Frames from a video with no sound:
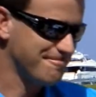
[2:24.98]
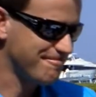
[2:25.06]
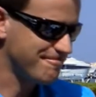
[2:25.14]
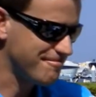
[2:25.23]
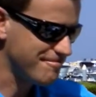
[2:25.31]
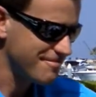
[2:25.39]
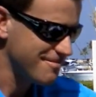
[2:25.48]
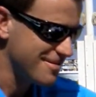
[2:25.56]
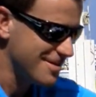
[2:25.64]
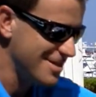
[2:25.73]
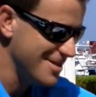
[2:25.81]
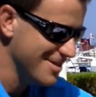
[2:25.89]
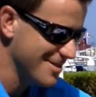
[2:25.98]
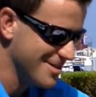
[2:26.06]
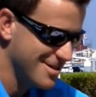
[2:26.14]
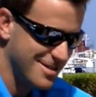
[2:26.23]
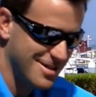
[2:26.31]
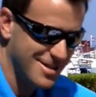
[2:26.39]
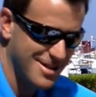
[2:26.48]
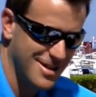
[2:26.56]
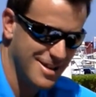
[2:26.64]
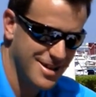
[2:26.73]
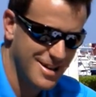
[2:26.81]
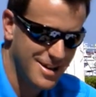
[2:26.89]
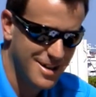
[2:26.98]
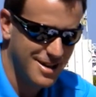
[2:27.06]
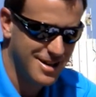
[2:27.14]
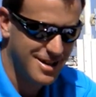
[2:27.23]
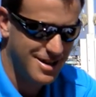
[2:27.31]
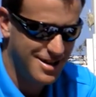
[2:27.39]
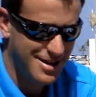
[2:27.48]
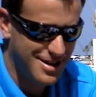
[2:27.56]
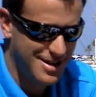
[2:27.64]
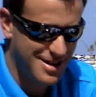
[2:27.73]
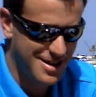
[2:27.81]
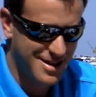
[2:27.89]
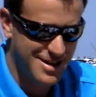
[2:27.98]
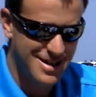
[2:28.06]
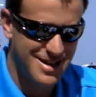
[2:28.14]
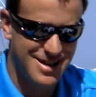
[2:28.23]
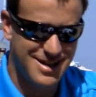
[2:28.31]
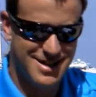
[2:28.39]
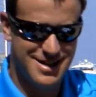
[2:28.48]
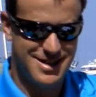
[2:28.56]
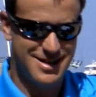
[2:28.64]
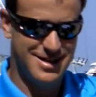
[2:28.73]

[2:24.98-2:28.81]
(no one is talking)